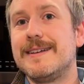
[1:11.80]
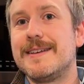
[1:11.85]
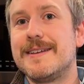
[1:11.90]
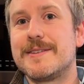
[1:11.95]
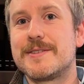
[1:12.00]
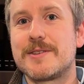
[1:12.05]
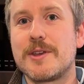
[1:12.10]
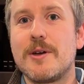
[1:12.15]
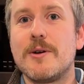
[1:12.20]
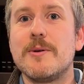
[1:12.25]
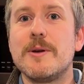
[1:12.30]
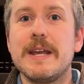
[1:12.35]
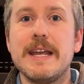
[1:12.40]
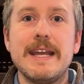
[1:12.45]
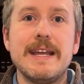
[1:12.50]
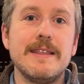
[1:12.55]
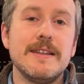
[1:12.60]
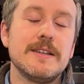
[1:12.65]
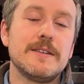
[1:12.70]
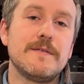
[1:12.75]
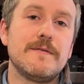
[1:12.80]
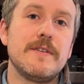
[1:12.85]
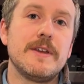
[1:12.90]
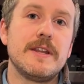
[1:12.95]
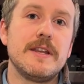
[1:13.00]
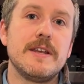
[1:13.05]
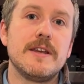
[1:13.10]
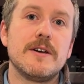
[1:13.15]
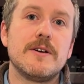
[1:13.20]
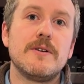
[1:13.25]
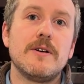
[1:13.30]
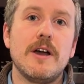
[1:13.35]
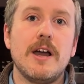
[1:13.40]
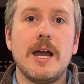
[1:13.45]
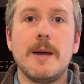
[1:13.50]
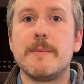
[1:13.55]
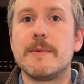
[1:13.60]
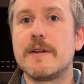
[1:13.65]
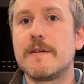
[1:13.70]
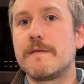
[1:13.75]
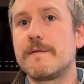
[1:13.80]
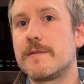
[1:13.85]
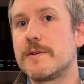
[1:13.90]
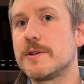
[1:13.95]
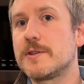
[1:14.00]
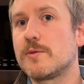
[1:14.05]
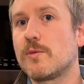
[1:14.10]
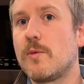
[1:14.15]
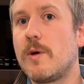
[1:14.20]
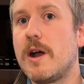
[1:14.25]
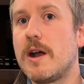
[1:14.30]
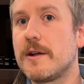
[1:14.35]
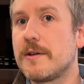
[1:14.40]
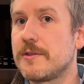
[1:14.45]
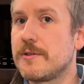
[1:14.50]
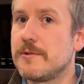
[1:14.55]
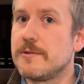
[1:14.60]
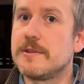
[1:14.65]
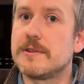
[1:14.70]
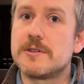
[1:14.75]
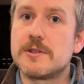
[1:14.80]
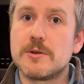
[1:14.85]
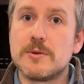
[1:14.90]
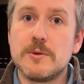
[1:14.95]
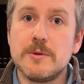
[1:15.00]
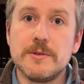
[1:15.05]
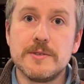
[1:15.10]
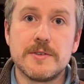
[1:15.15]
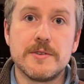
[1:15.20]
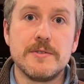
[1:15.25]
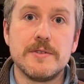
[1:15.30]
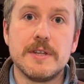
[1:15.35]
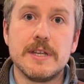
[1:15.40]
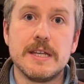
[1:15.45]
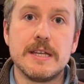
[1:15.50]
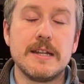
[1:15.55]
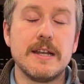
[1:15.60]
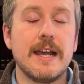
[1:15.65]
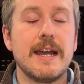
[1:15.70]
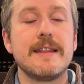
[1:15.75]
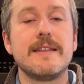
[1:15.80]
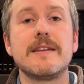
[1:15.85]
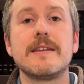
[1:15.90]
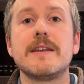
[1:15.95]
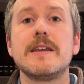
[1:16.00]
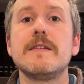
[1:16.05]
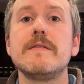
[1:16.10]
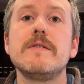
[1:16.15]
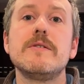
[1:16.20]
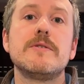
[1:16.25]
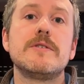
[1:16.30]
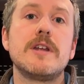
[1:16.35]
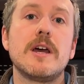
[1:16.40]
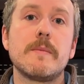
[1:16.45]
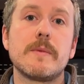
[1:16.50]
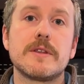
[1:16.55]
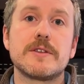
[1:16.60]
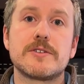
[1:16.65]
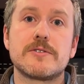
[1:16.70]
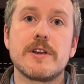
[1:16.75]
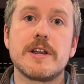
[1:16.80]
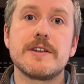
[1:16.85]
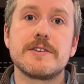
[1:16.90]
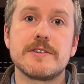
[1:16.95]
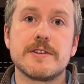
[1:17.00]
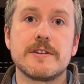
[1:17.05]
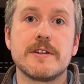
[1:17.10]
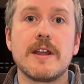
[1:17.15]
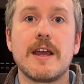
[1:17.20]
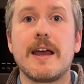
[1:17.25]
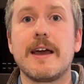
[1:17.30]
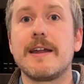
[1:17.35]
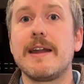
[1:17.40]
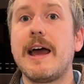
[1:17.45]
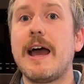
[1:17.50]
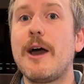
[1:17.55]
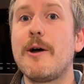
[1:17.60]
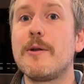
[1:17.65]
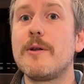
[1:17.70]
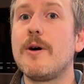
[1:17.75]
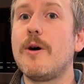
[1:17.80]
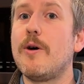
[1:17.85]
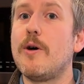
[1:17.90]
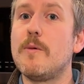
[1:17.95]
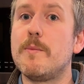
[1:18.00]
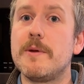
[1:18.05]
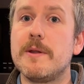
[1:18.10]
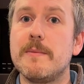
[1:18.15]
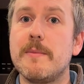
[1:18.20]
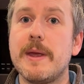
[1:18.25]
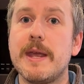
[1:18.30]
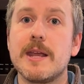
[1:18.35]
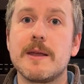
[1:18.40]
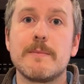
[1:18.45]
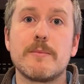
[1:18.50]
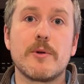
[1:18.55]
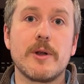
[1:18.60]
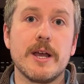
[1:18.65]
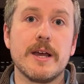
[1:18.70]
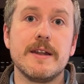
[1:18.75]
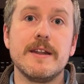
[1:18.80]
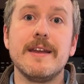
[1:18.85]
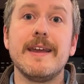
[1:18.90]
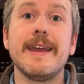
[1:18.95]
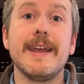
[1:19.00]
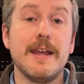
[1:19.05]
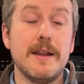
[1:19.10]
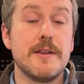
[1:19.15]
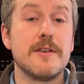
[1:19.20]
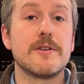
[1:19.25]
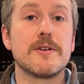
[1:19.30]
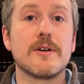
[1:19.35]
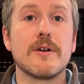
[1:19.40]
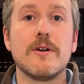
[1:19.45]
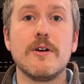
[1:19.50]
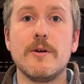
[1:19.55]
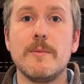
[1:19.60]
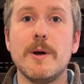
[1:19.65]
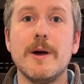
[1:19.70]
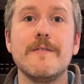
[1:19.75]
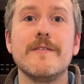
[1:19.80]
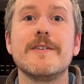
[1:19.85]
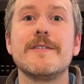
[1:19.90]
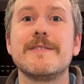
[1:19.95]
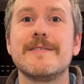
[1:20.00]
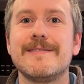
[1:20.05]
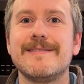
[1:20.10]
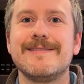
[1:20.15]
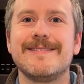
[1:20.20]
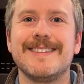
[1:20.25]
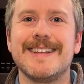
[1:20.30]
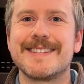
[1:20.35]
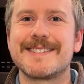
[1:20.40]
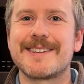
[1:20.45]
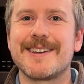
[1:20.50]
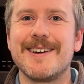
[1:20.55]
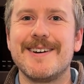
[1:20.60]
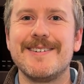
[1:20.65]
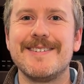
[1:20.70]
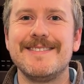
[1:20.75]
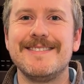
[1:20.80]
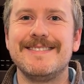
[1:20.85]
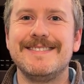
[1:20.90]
So in this video, I'm going to first walk through the tools you need and then give you a demonstration on how to open bake bread in your home oven. Let's go.